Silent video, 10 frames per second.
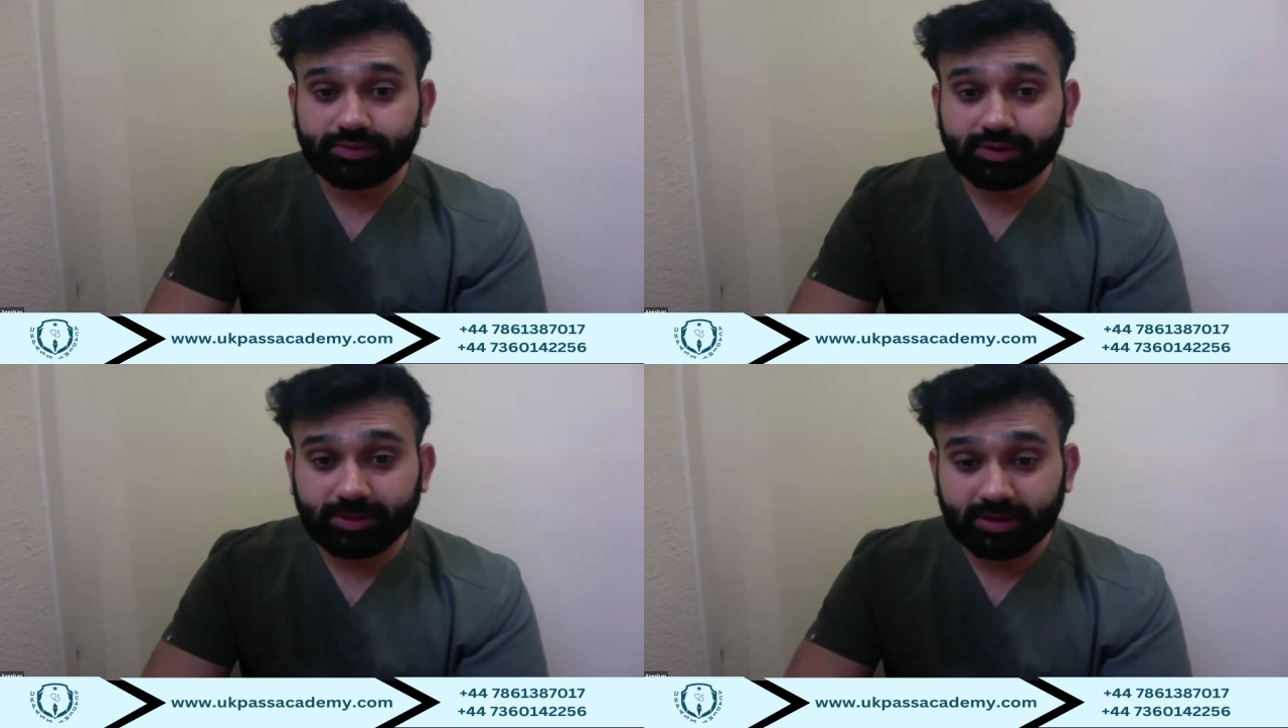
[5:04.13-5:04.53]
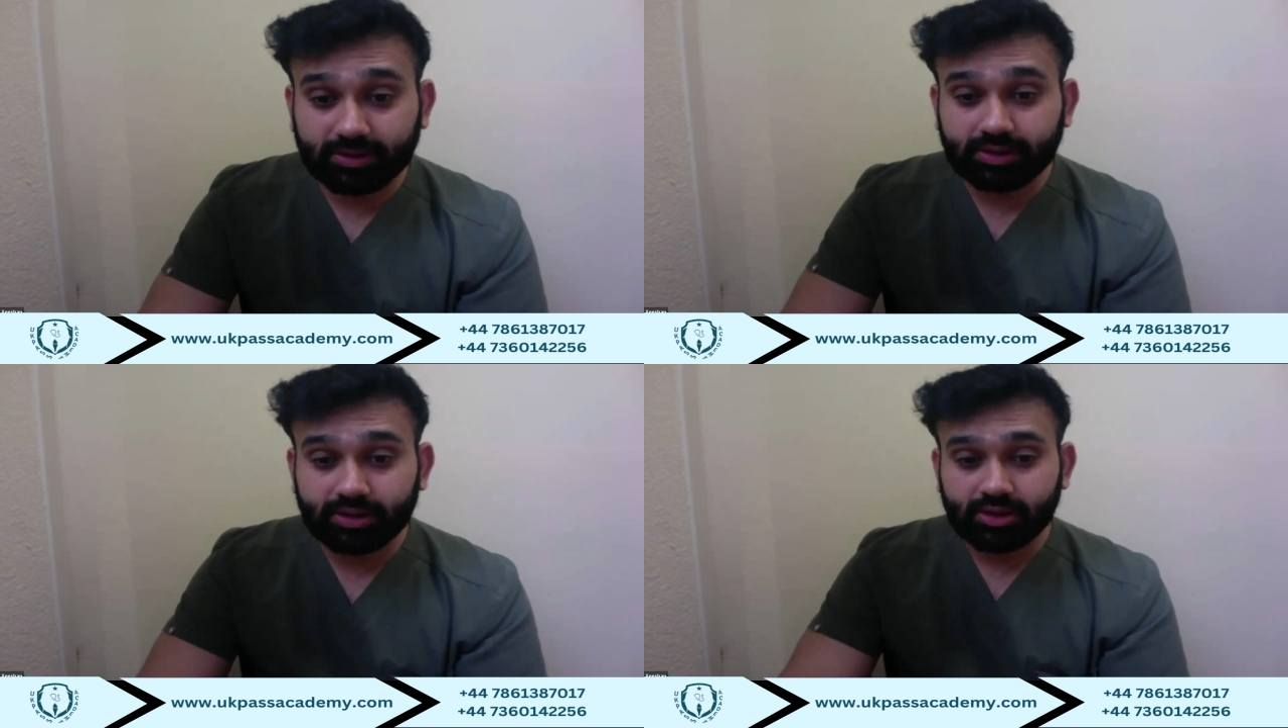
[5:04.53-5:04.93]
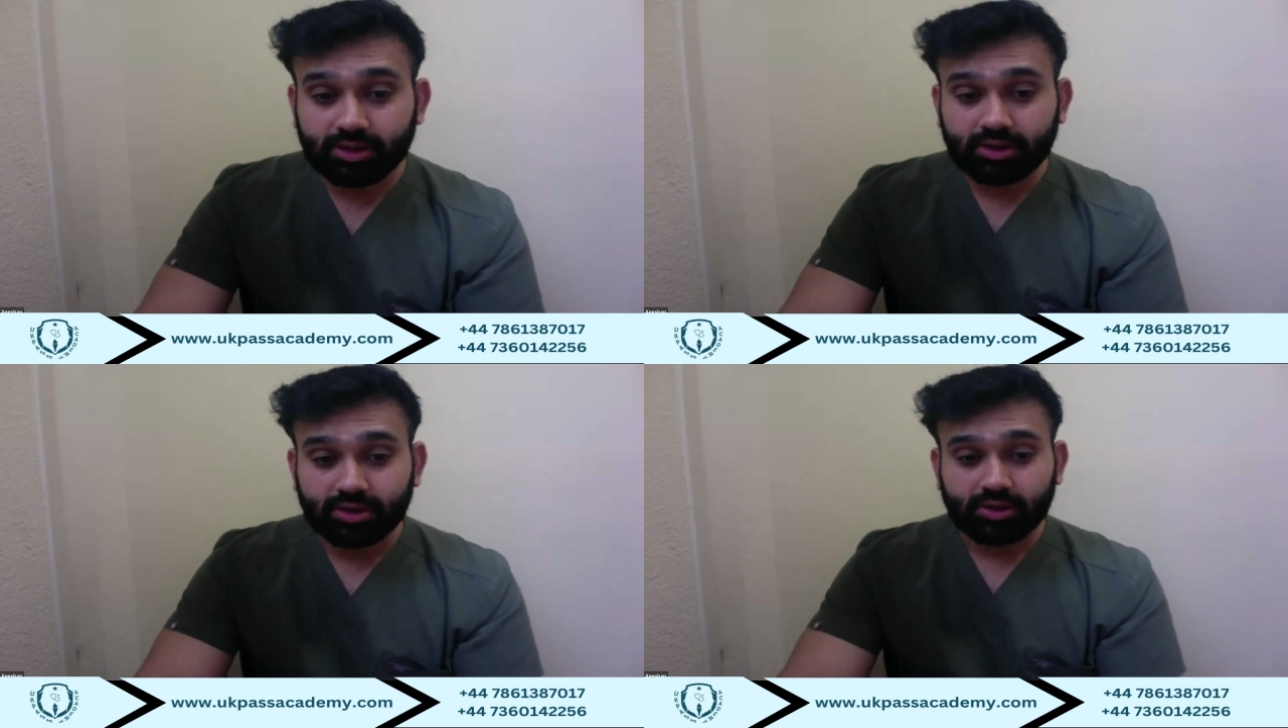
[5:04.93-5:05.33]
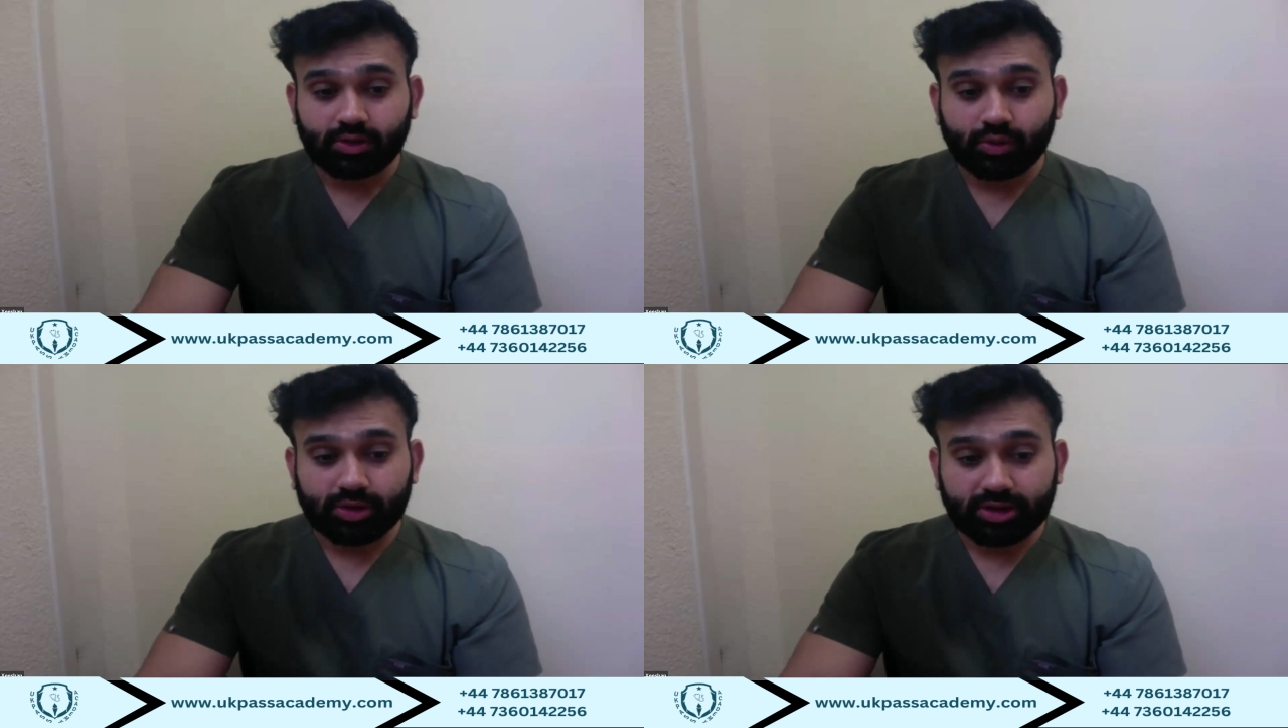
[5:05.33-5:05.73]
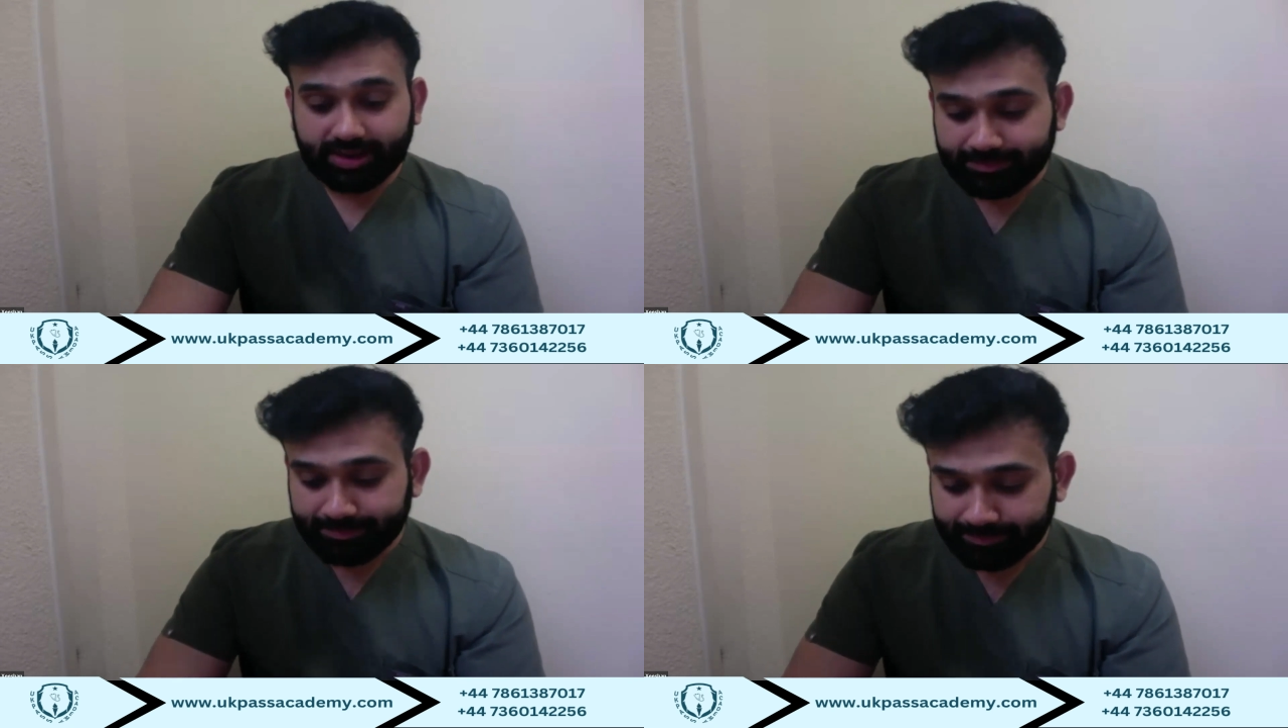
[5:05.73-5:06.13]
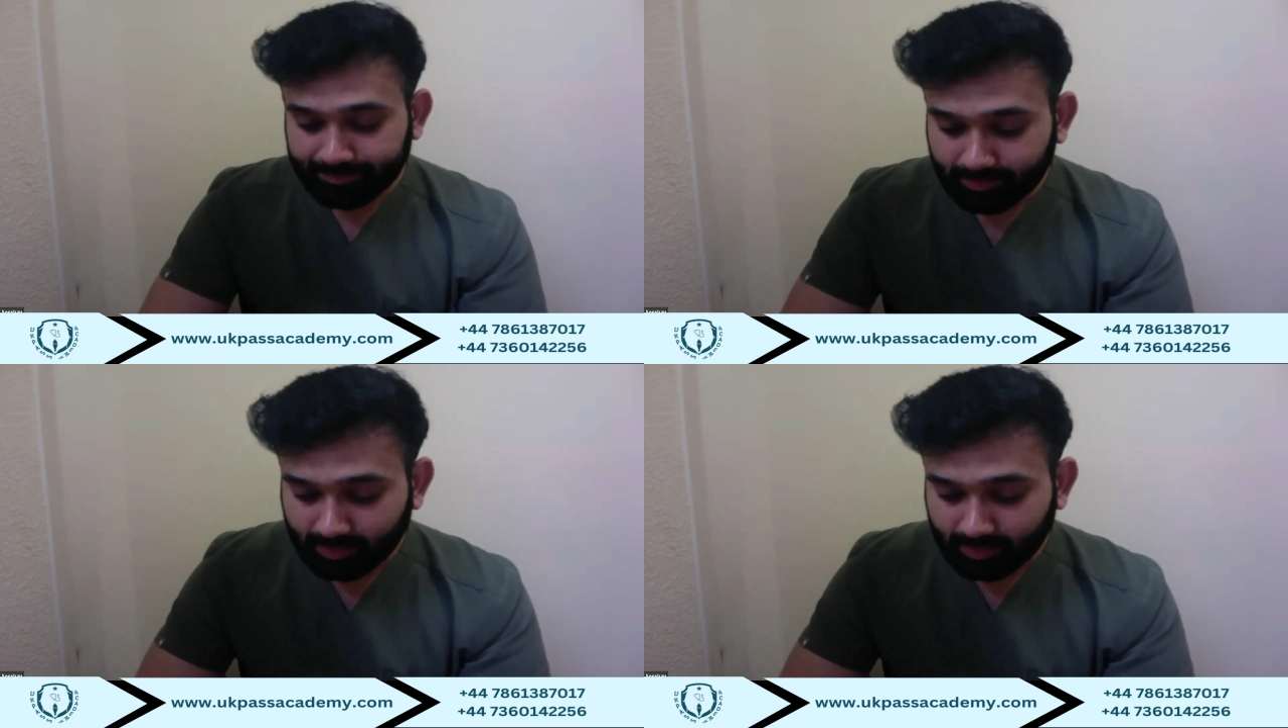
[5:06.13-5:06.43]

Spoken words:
female who come